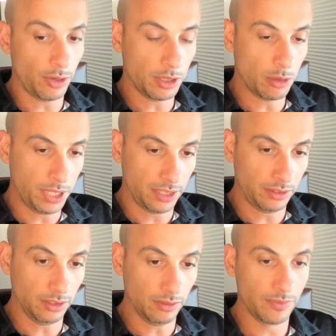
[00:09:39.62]

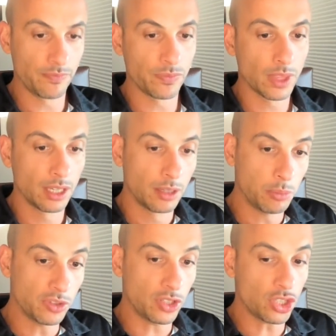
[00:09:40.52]
competitive.
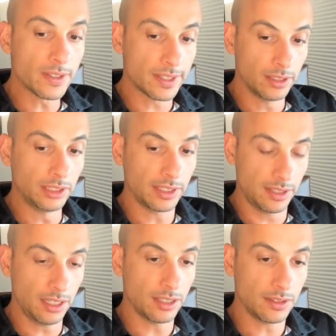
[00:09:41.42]
Positions still
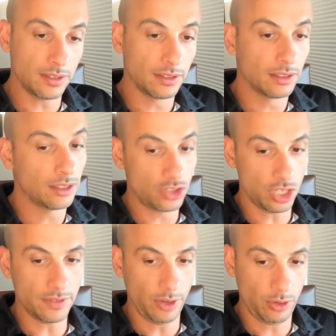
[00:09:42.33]
exist. It's
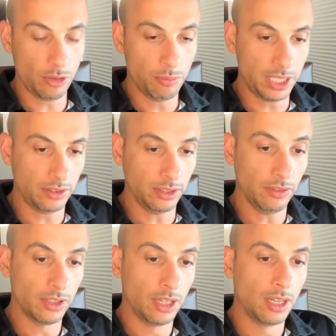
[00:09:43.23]
just very
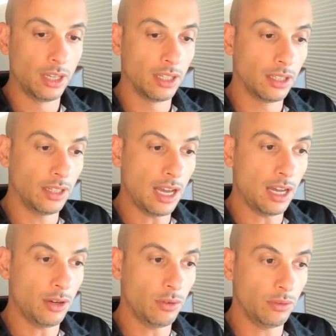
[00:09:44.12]
competitive.
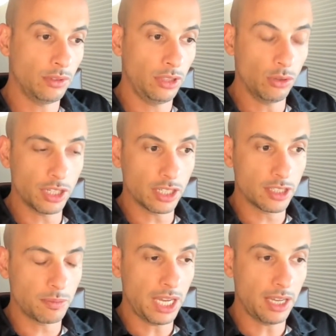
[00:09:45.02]
Now, you could
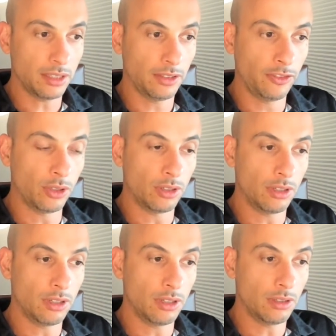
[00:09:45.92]
expect
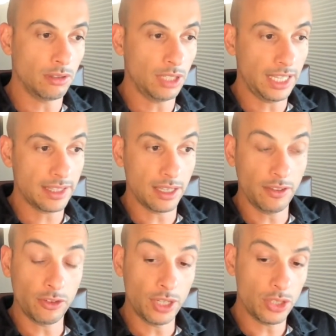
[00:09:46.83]
for, let's say,
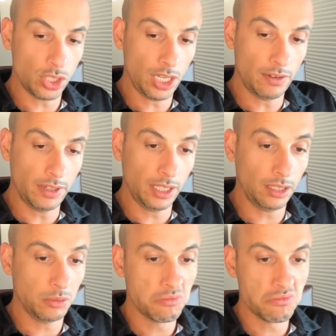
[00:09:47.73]
for
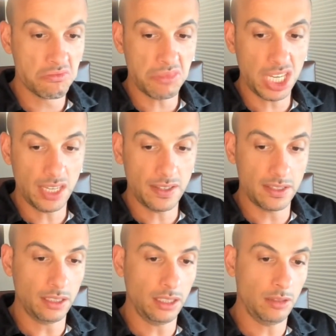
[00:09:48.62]
engineering,
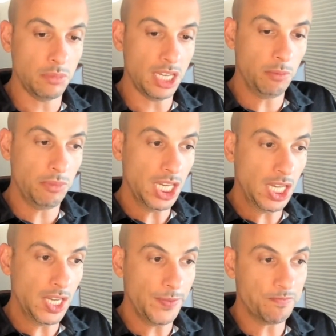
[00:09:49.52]
easily
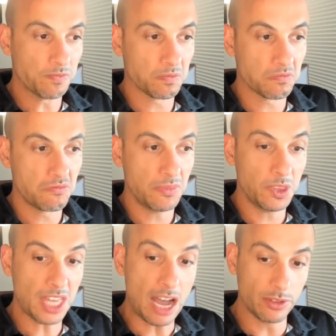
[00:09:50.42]
maybe
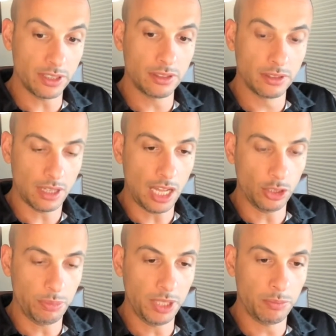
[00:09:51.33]
1,000
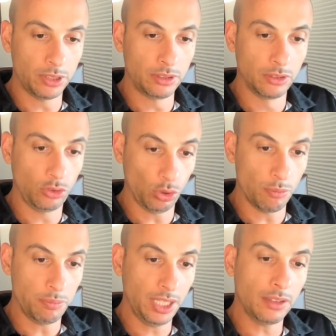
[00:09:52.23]
other people to
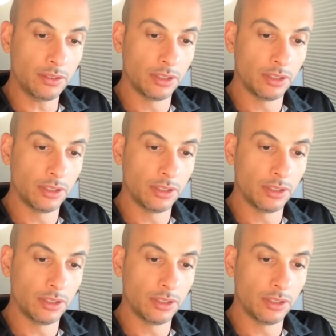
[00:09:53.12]
compete.